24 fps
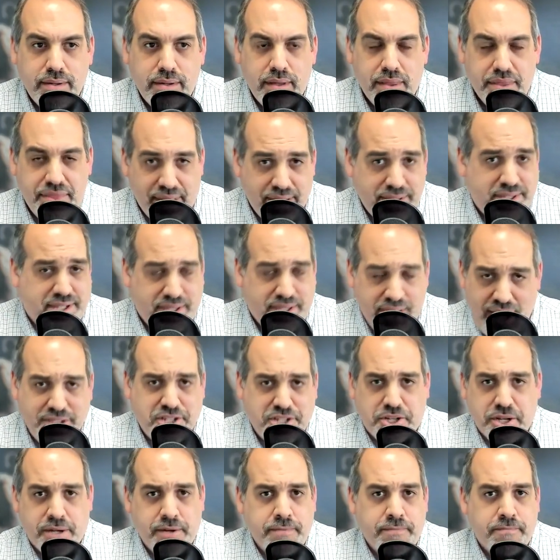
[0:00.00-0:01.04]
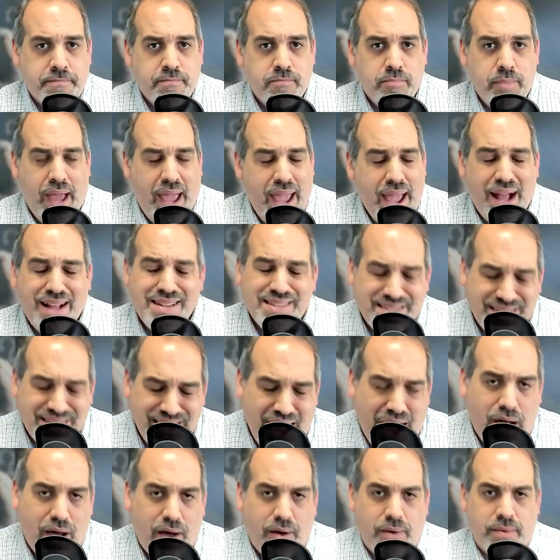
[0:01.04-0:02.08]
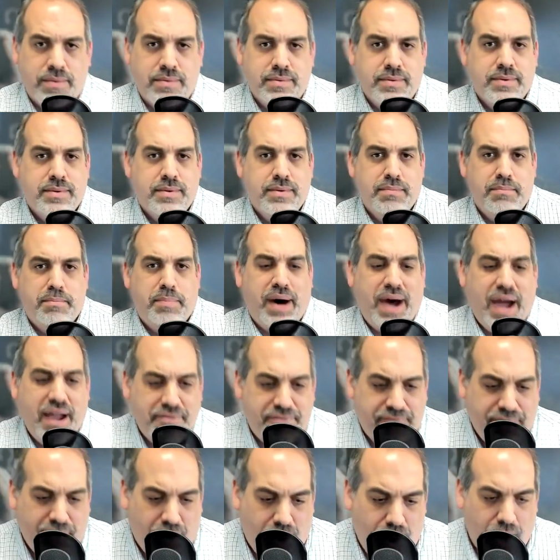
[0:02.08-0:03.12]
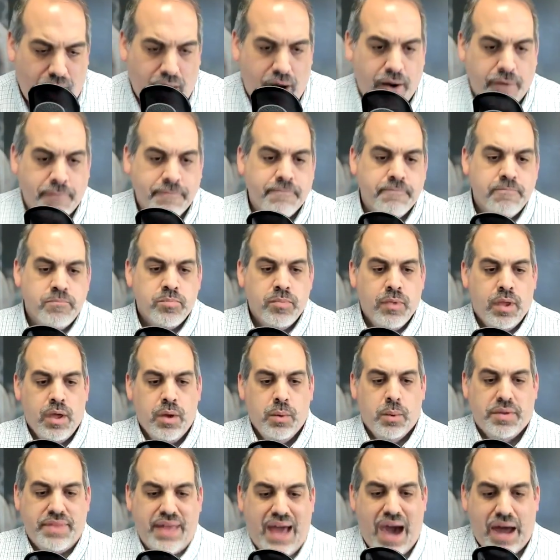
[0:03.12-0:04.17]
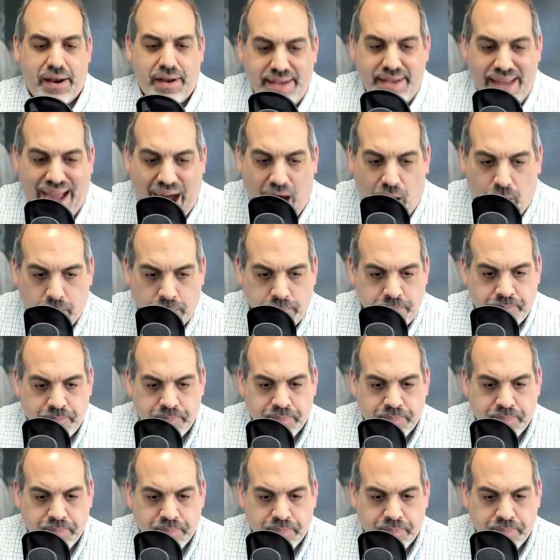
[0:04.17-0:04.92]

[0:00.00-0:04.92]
this session, hands down, by far, without a doubt.